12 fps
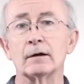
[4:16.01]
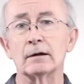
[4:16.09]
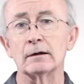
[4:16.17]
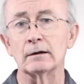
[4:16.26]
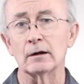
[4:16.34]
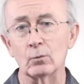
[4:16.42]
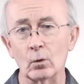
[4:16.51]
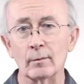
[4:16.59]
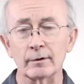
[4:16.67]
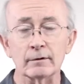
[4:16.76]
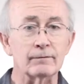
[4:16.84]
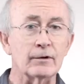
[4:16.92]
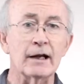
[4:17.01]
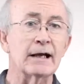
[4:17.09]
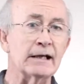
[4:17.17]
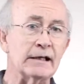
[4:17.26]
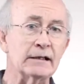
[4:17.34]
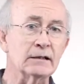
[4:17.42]
uh, a woman of
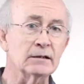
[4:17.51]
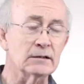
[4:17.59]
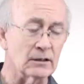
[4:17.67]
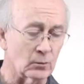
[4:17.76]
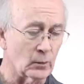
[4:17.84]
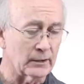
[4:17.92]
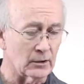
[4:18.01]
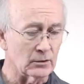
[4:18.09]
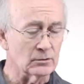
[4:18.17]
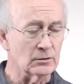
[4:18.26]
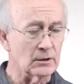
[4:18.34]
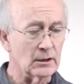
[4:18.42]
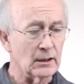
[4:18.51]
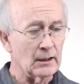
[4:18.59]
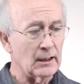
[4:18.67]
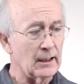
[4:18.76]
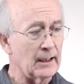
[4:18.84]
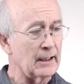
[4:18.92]
Nain, a widow,
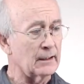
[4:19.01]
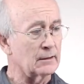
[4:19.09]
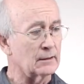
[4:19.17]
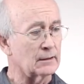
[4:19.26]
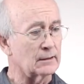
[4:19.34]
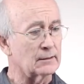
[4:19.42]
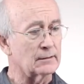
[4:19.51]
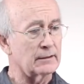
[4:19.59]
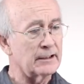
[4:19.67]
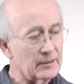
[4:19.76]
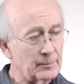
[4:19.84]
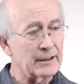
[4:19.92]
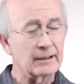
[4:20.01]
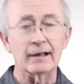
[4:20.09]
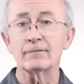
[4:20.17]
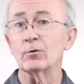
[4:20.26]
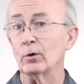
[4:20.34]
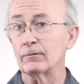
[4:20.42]
and uh, he had been
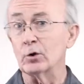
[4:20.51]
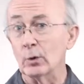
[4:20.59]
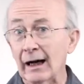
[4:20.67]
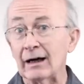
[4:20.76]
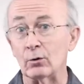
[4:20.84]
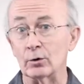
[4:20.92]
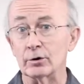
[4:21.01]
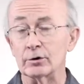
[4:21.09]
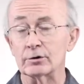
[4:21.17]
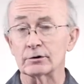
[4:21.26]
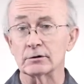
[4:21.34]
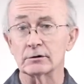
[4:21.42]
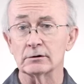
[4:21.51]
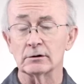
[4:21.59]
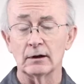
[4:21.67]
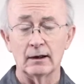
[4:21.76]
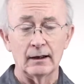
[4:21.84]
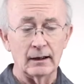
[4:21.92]
dead for a few hours
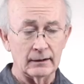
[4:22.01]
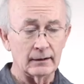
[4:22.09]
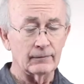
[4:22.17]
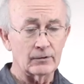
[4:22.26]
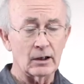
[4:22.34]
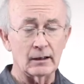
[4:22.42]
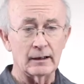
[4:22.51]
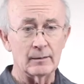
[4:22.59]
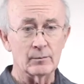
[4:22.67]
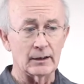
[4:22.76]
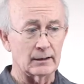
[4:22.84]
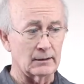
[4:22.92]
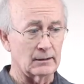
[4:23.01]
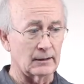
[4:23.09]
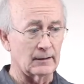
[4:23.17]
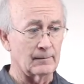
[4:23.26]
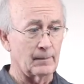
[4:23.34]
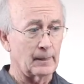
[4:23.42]
enough time that
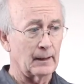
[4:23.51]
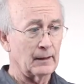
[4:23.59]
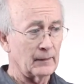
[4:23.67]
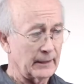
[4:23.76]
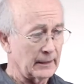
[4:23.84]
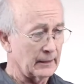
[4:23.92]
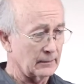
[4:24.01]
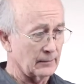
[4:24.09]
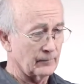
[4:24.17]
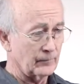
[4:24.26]
uh, they had